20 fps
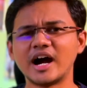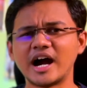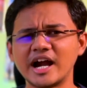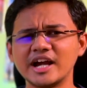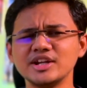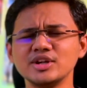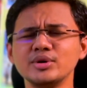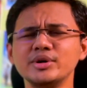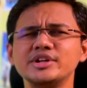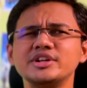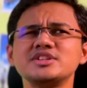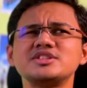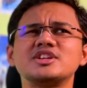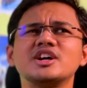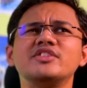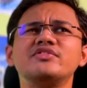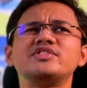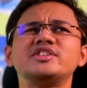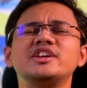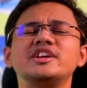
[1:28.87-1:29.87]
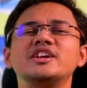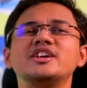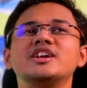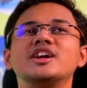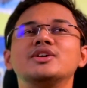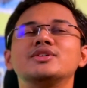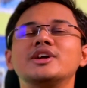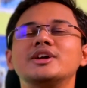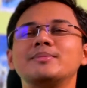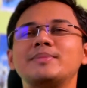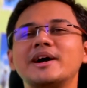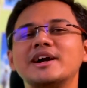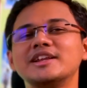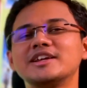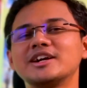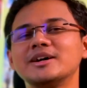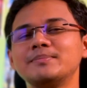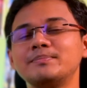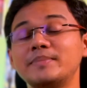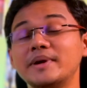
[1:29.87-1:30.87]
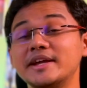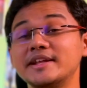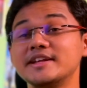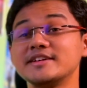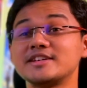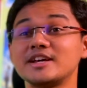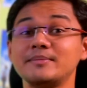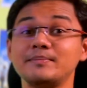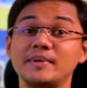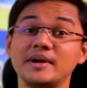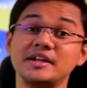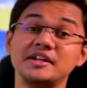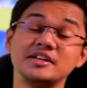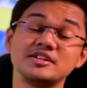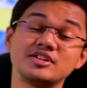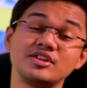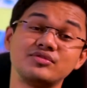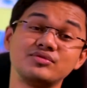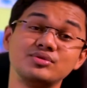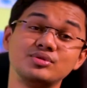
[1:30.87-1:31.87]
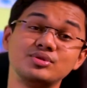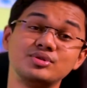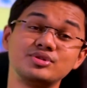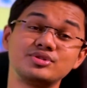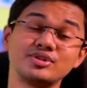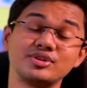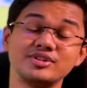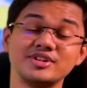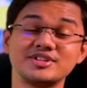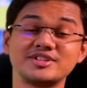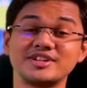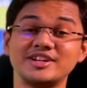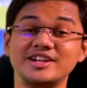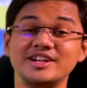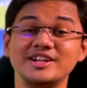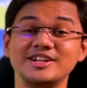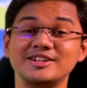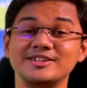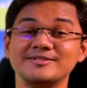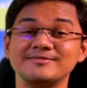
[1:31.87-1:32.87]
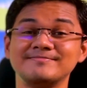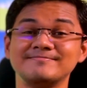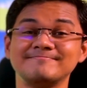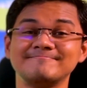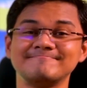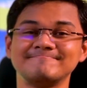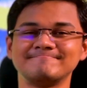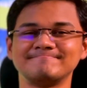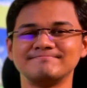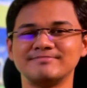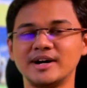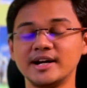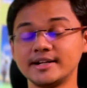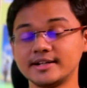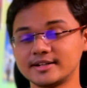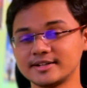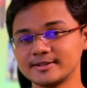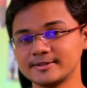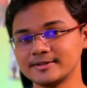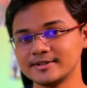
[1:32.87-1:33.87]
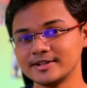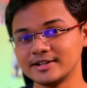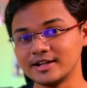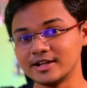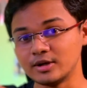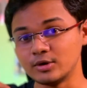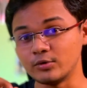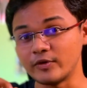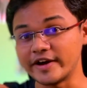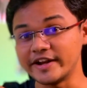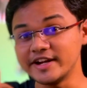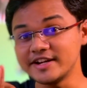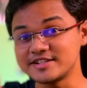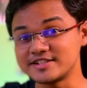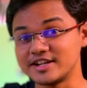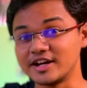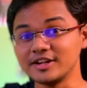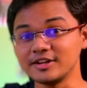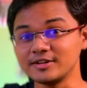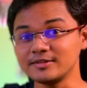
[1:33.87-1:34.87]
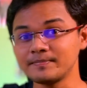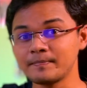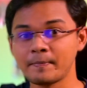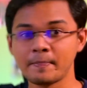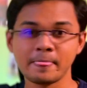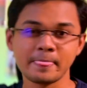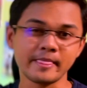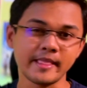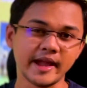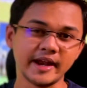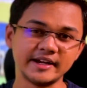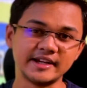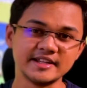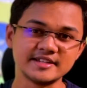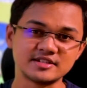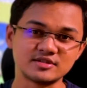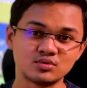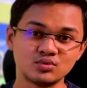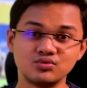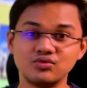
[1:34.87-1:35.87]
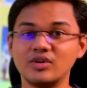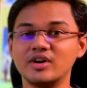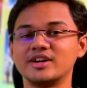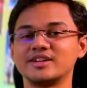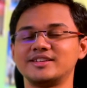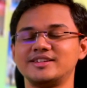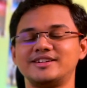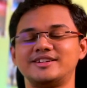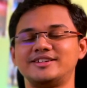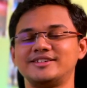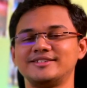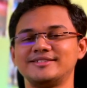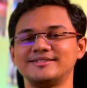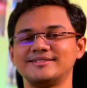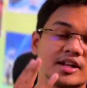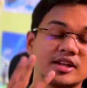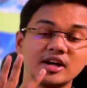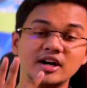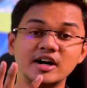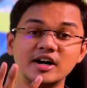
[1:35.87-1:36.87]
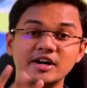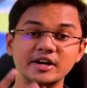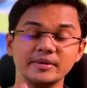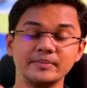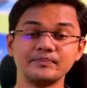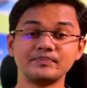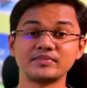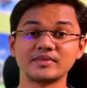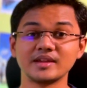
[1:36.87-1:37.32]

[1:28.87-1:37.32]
I know it is tough sitting down and piling up pages and pages of notes on the screen, but when it's done, it is worth it. Third,